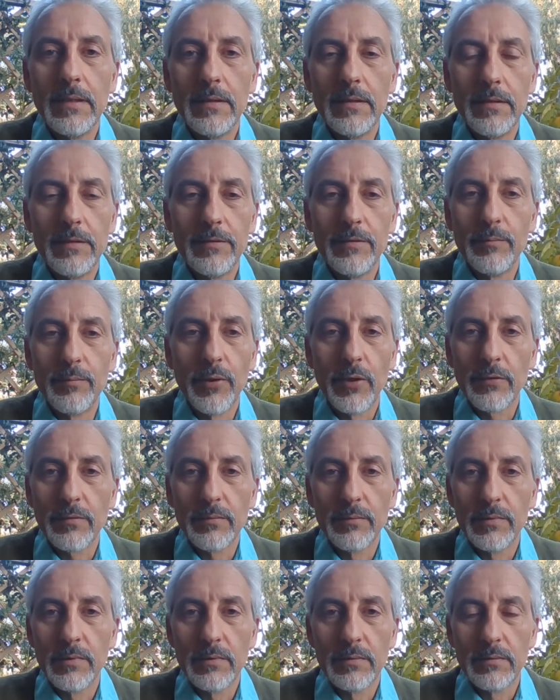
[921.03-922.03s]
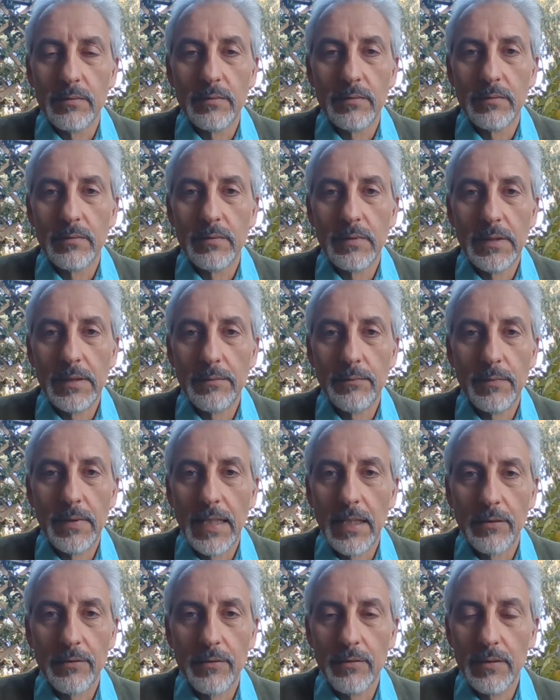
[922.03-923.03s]
is impossible
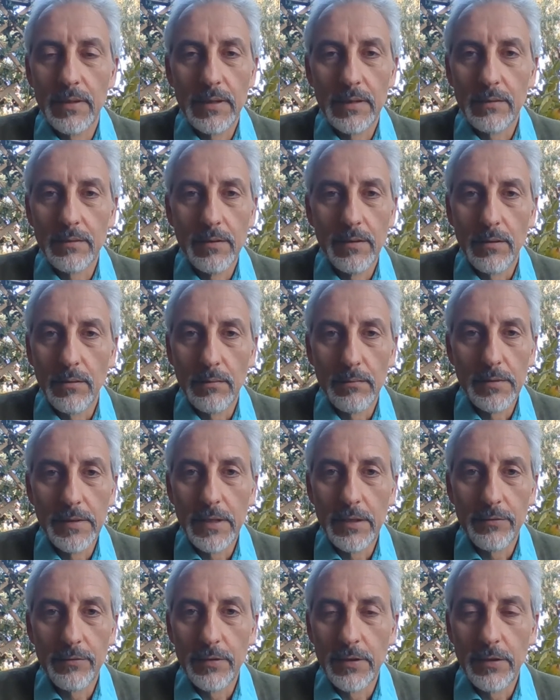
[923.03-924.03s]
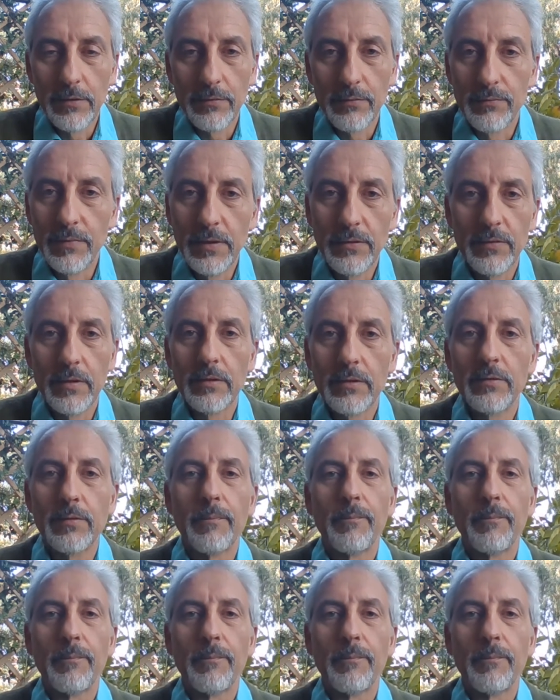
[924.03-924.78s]
without doing, years and years of research,